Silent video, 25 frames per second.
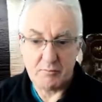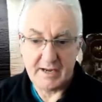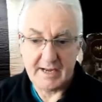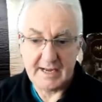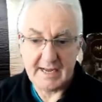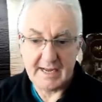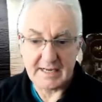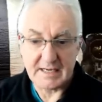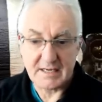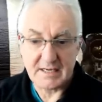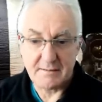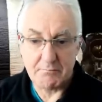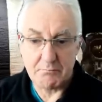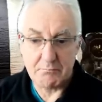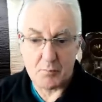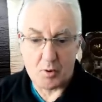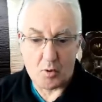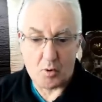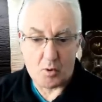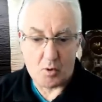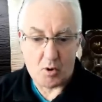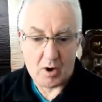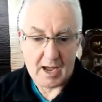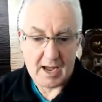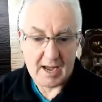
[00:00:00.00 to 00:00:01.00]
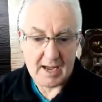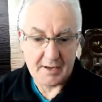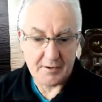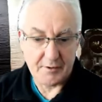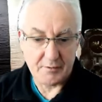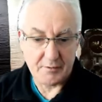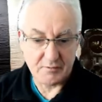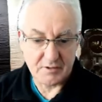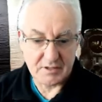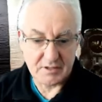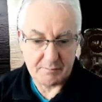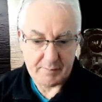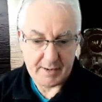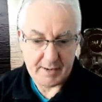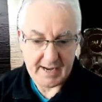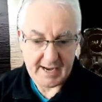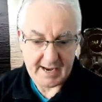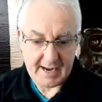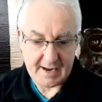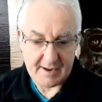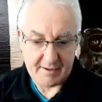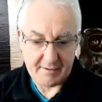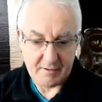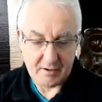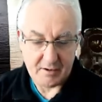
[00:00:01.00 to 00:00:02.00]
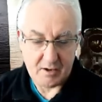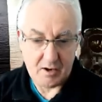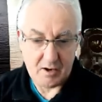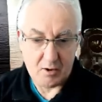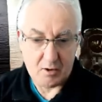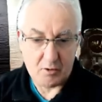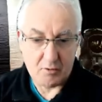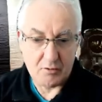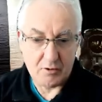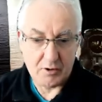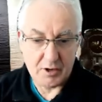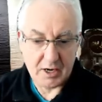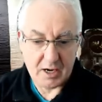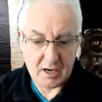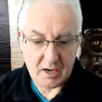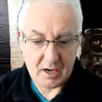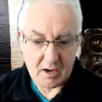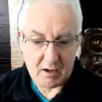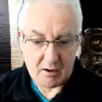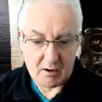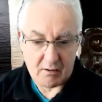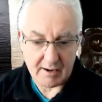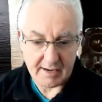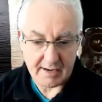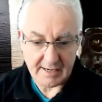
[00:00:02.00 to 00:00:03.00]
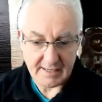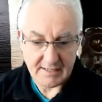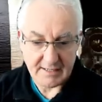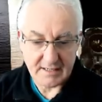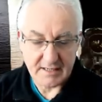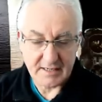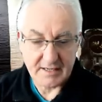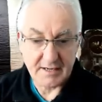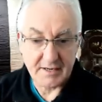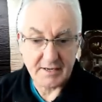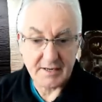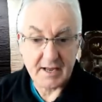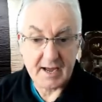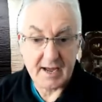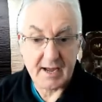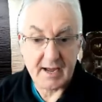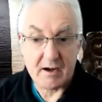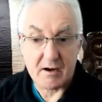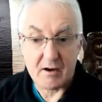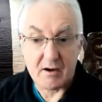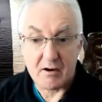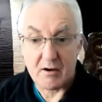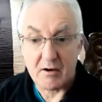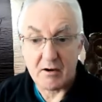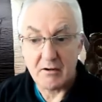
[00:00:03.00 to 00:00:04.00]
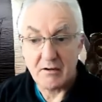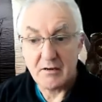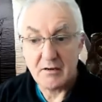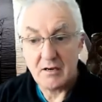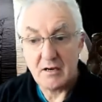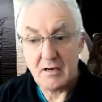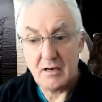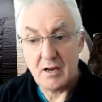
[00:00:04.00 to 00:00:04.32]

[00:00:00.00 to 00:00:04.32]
we get some more handles appear along the lines that they are